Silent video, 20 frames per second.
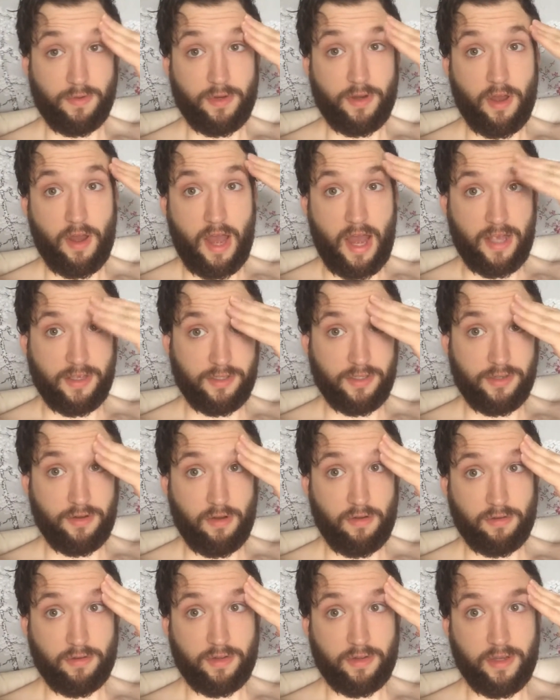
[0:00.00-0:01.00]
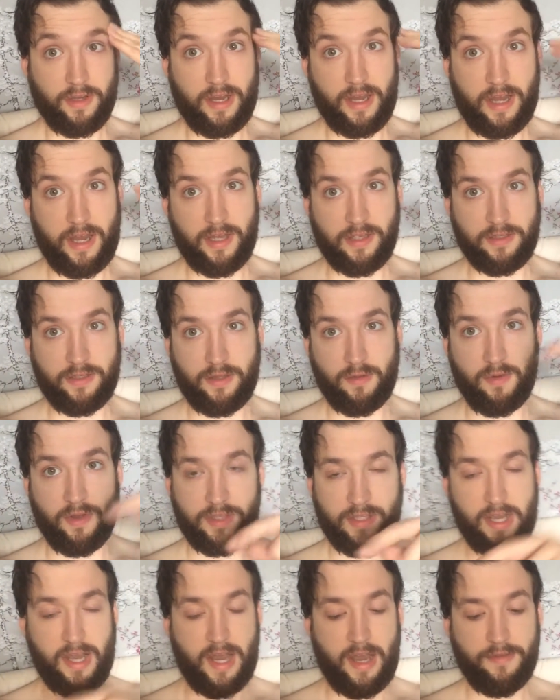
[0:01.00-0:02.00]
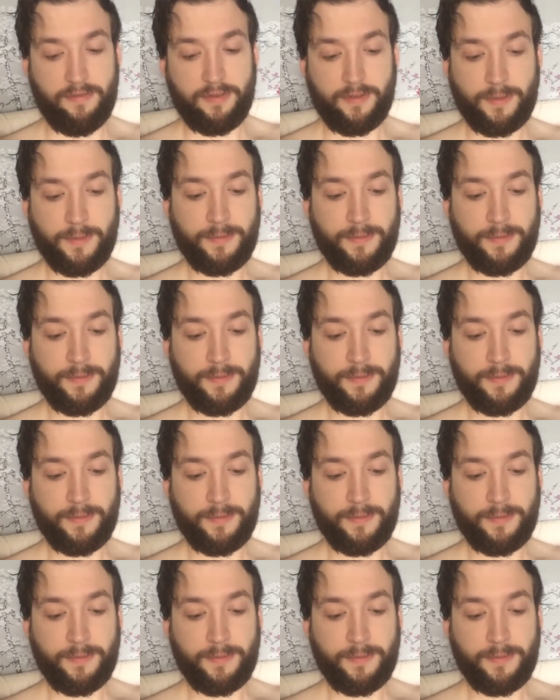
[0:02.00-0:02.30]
but not as strong as the ones I have.